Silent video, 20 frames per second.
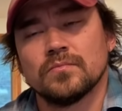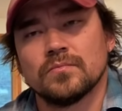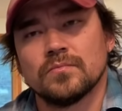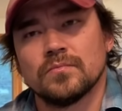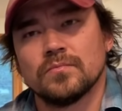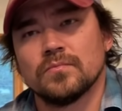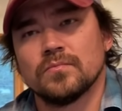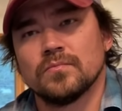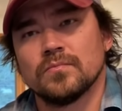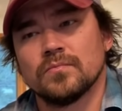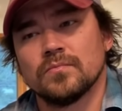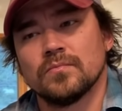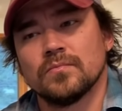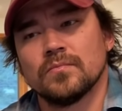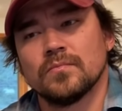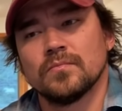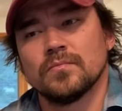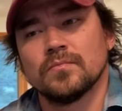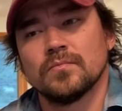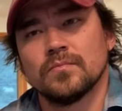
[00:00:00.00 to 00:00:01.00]

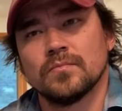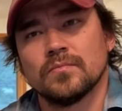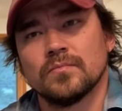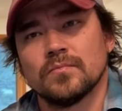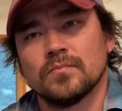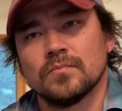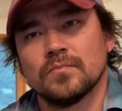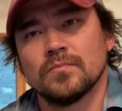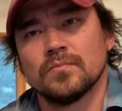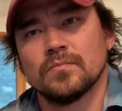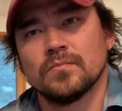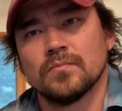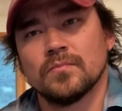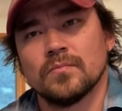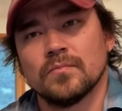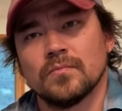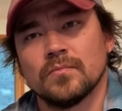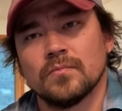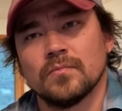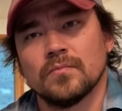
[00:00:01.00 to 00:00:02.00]

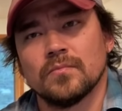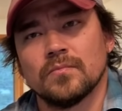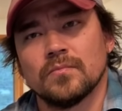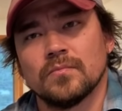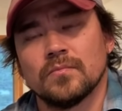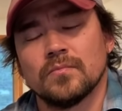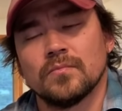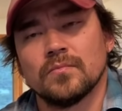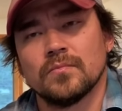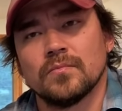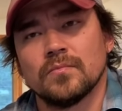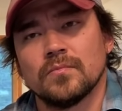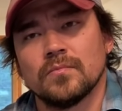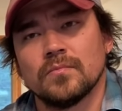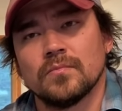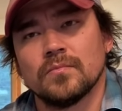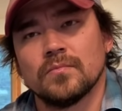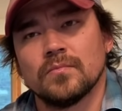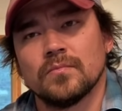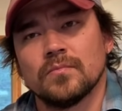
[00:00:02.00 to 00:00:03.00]

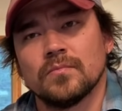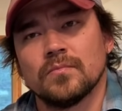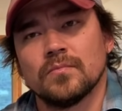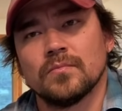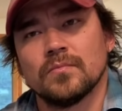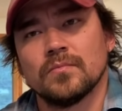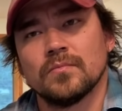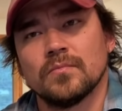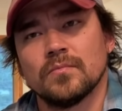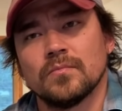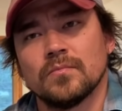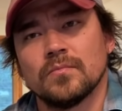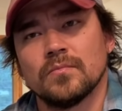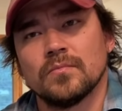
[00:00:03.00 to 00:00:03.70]
No words are spoken by the person on screen.